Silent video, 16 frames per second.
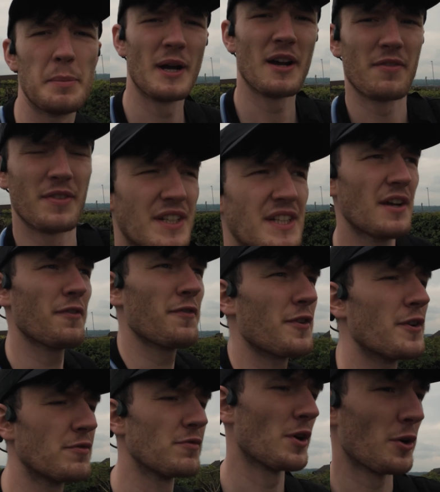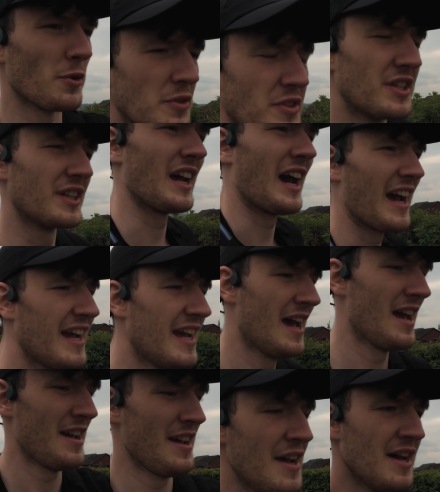bit of a different route today.
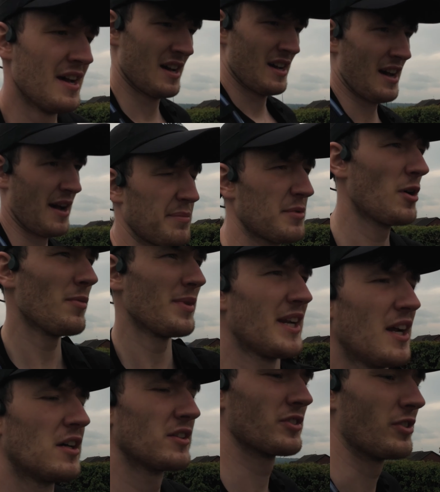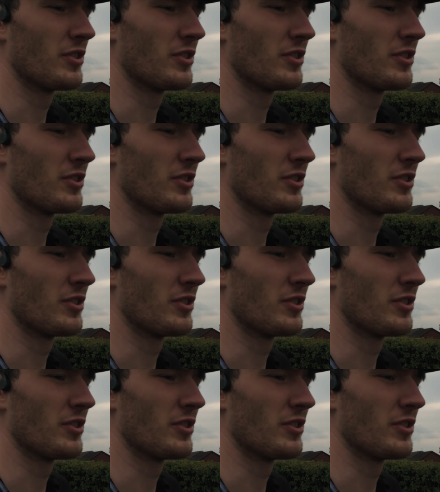I'm coming on